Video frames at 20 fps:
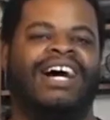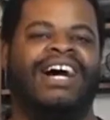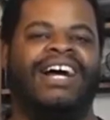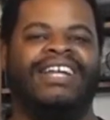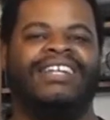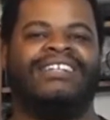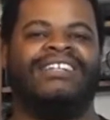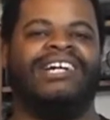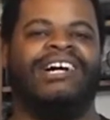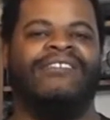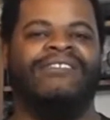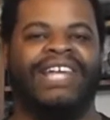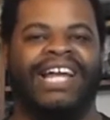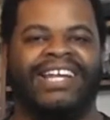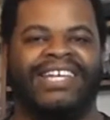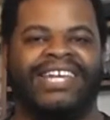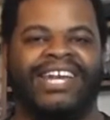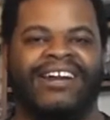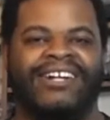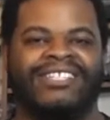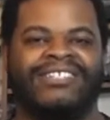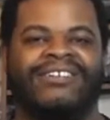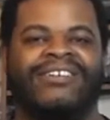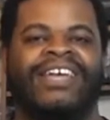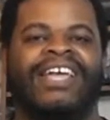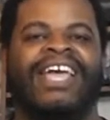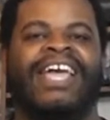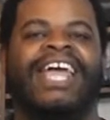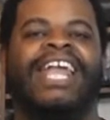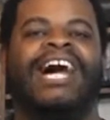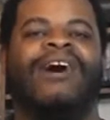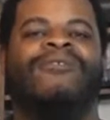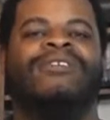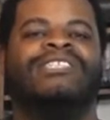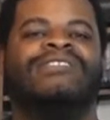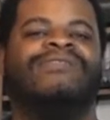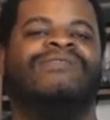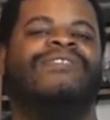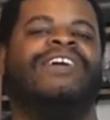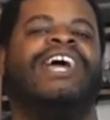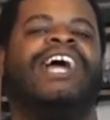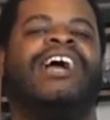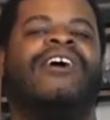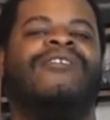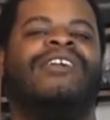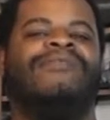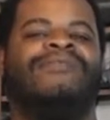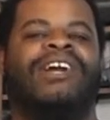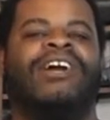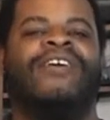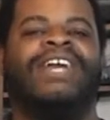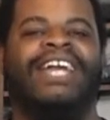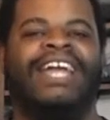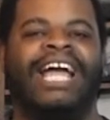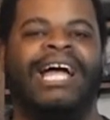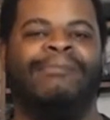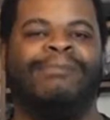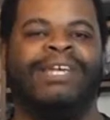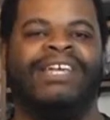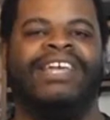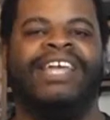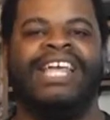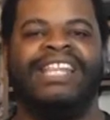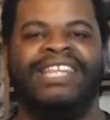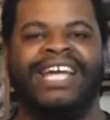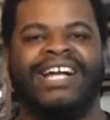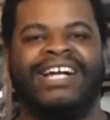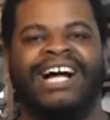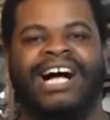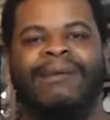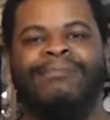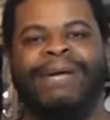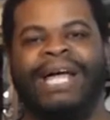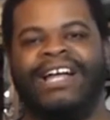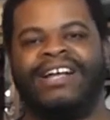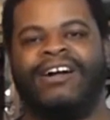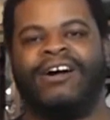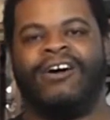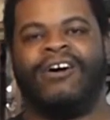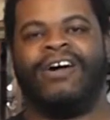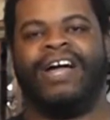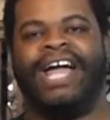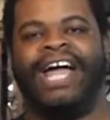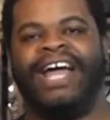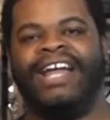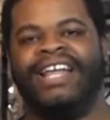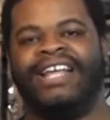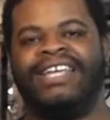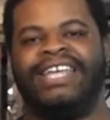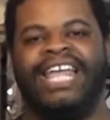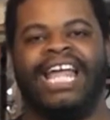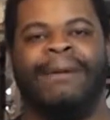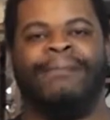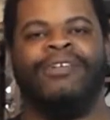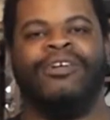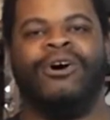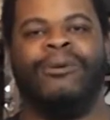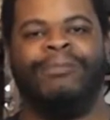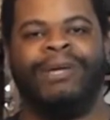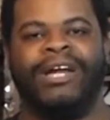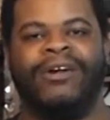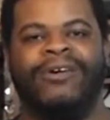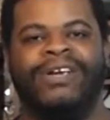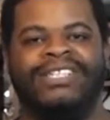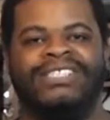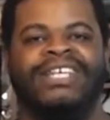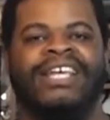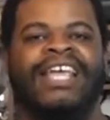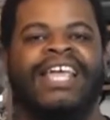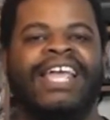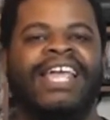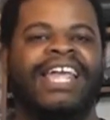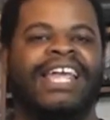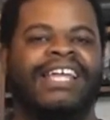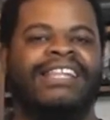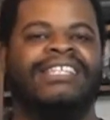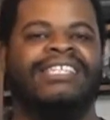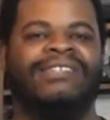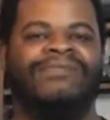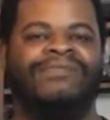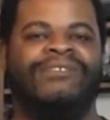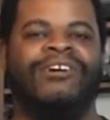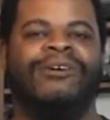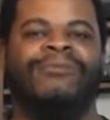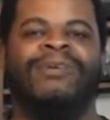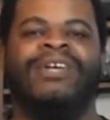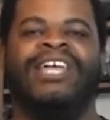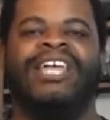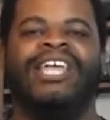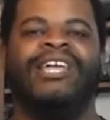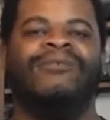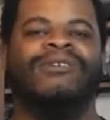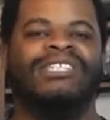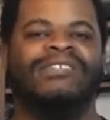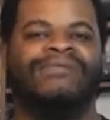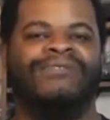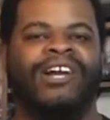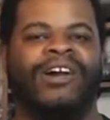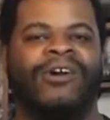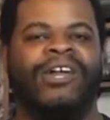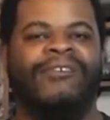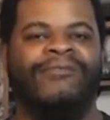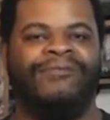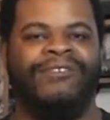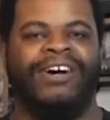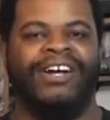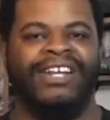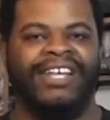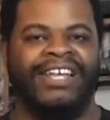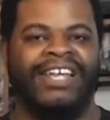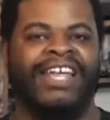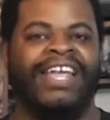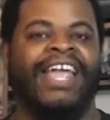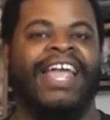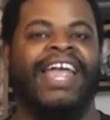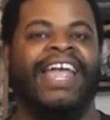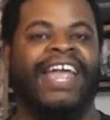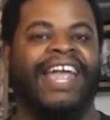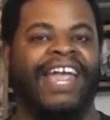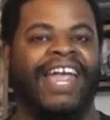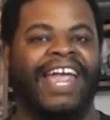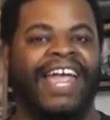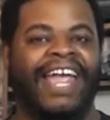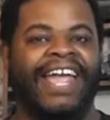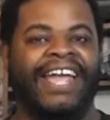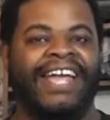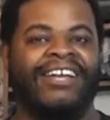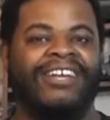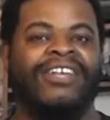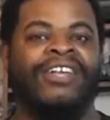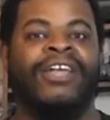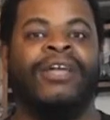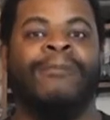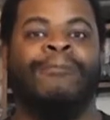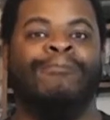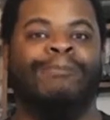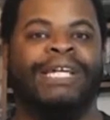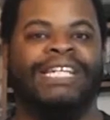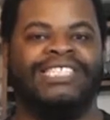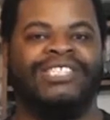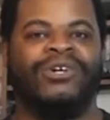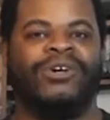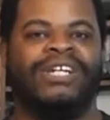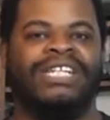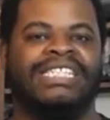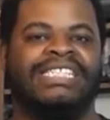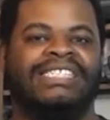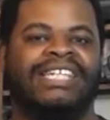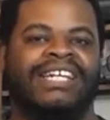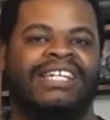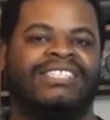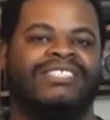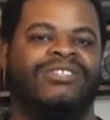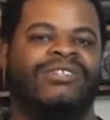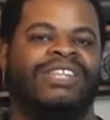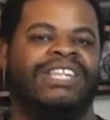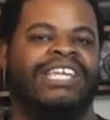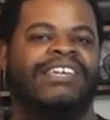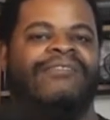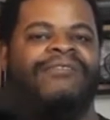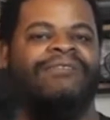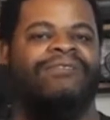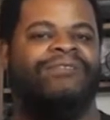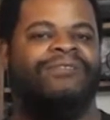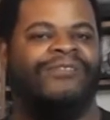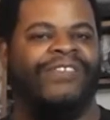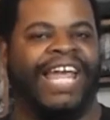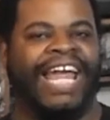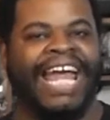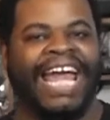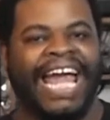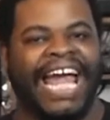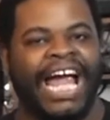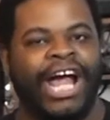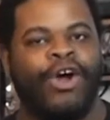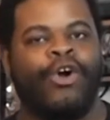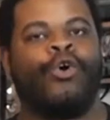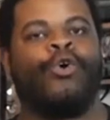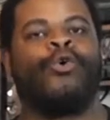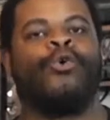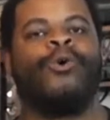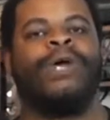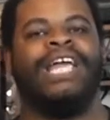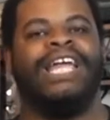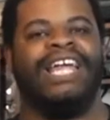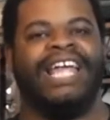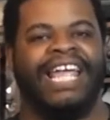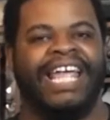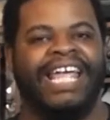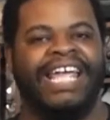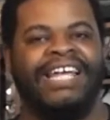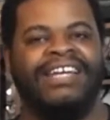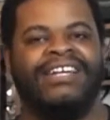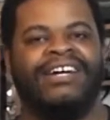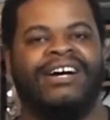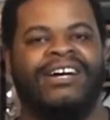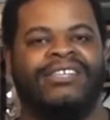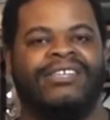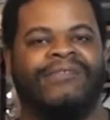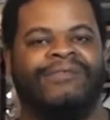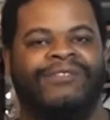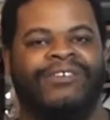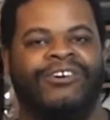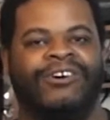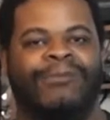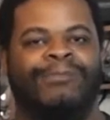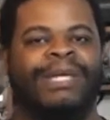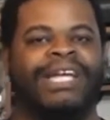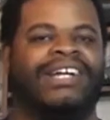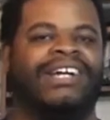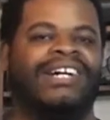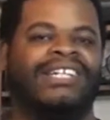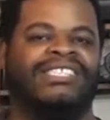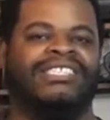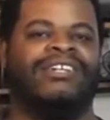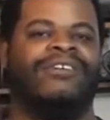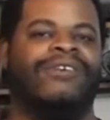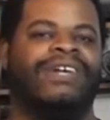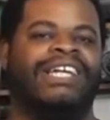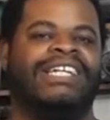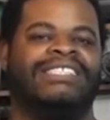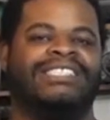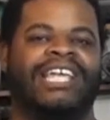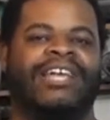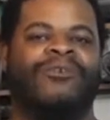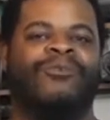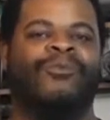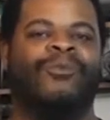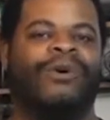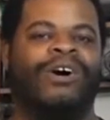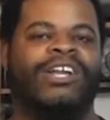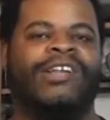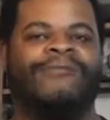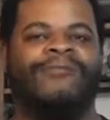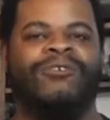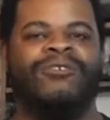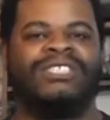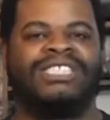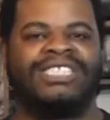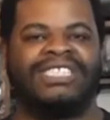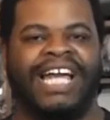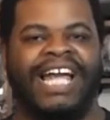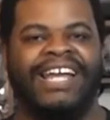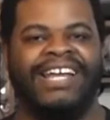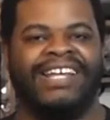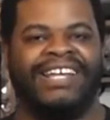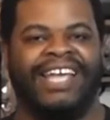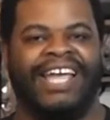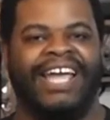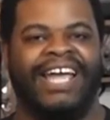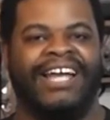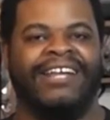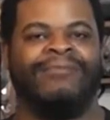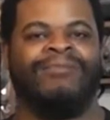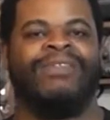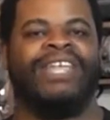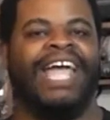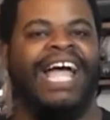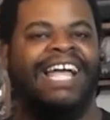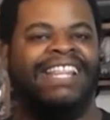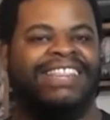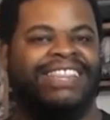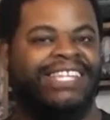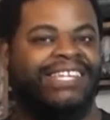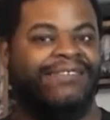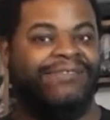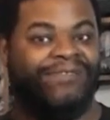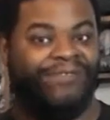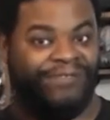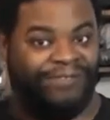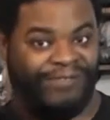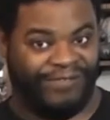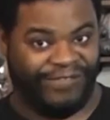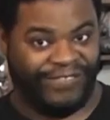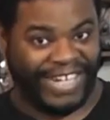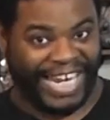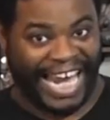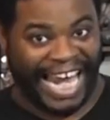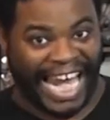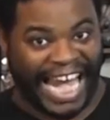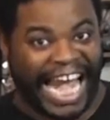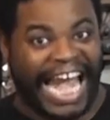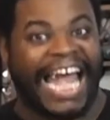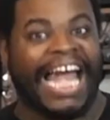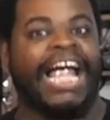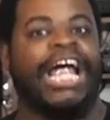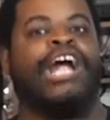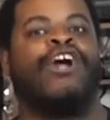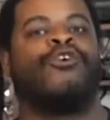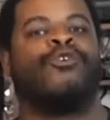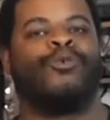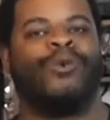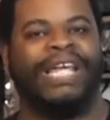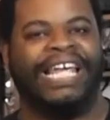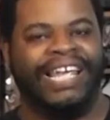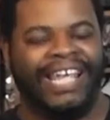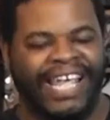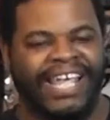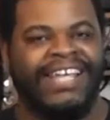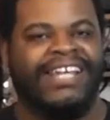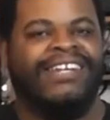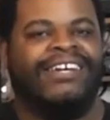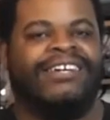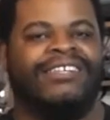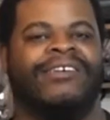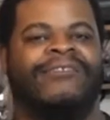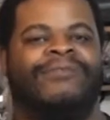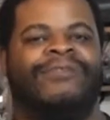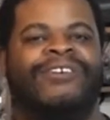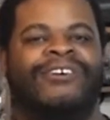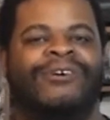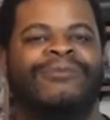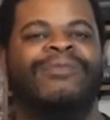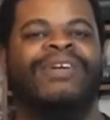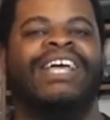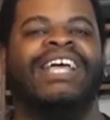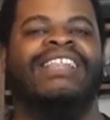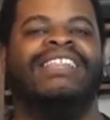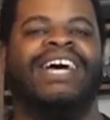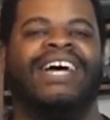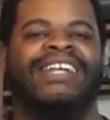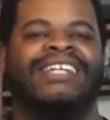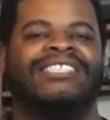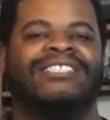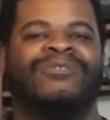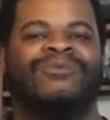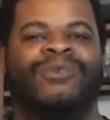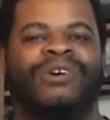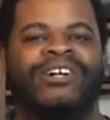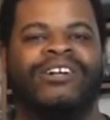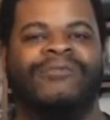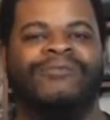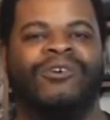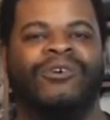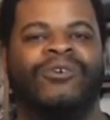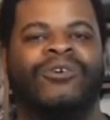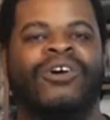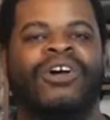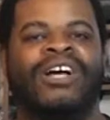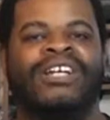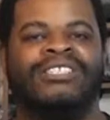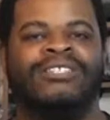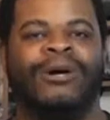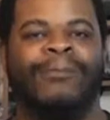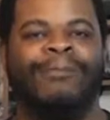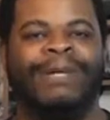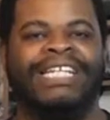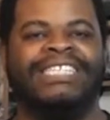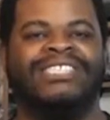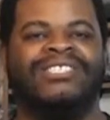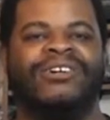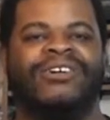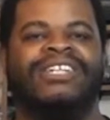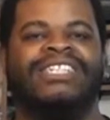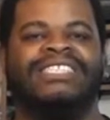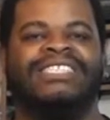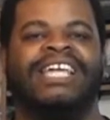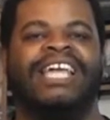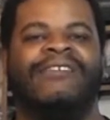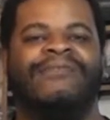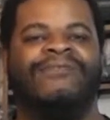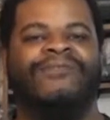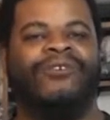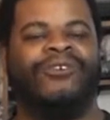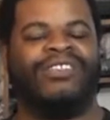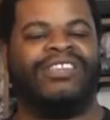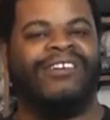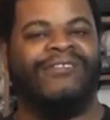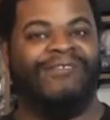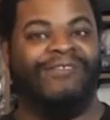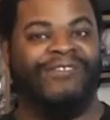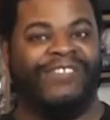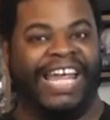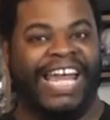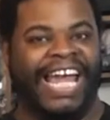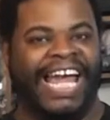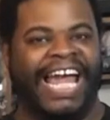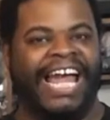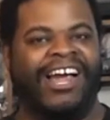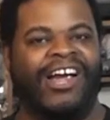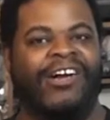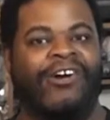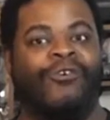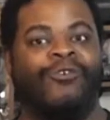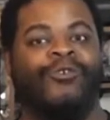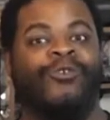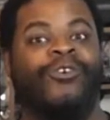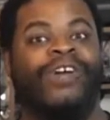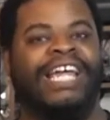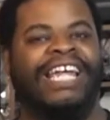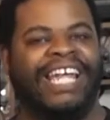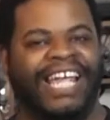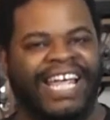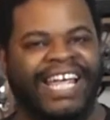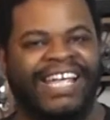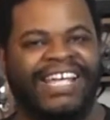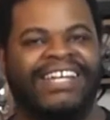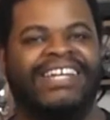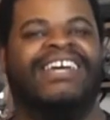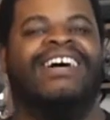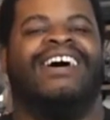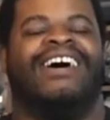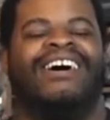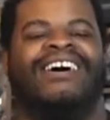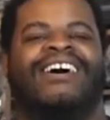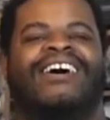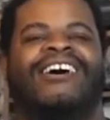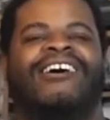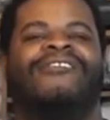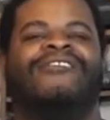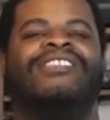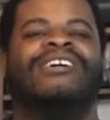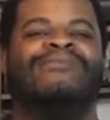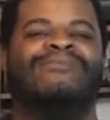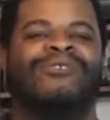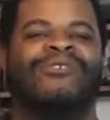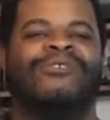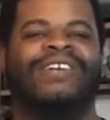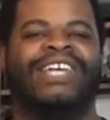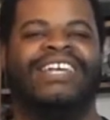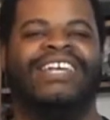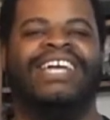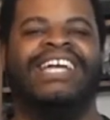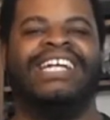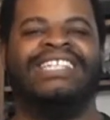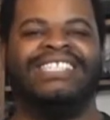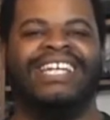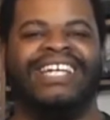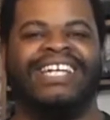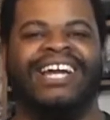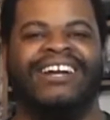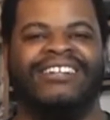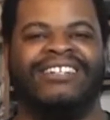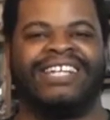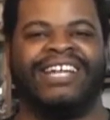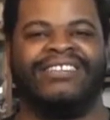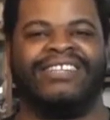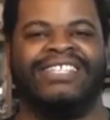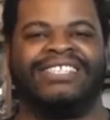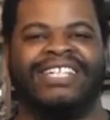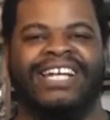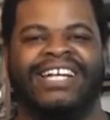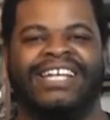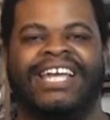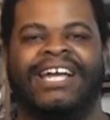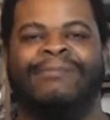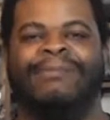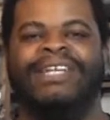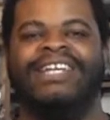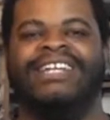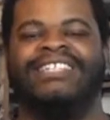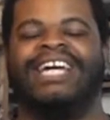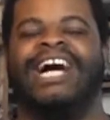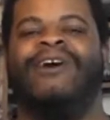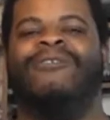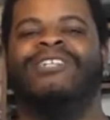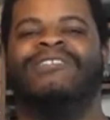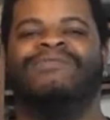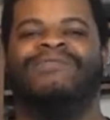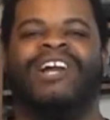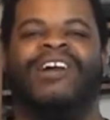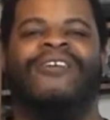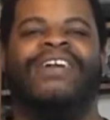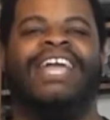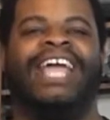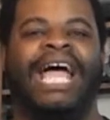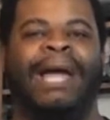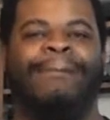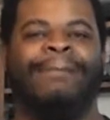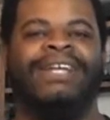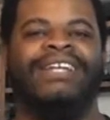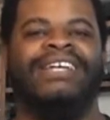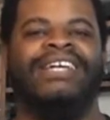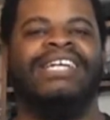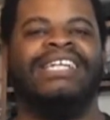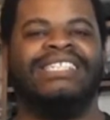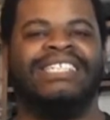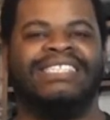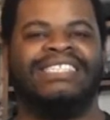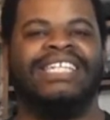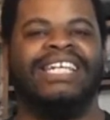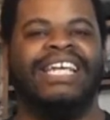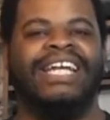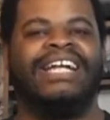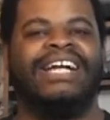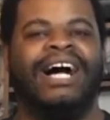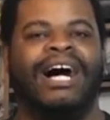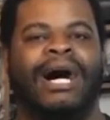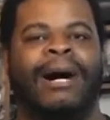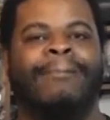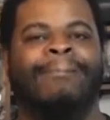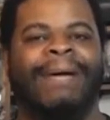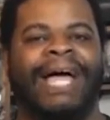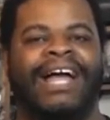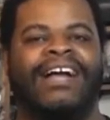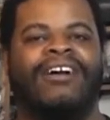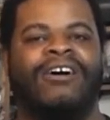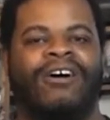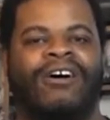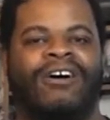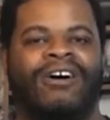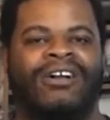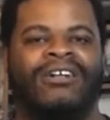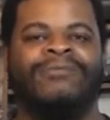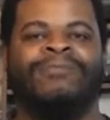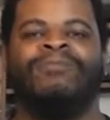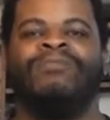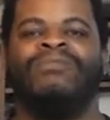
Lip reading: I love that character, and I was very, very happy that Combat Carl had a cameo appearance in this film. It was very funny. And be sure to stick to the very end of the film, because there is a wonderful sight gag at the very end of the film that is wonderful. So be sure to stay for the very end of the movie to catch that sight gag. But yes, I was very happy to see Combat Car.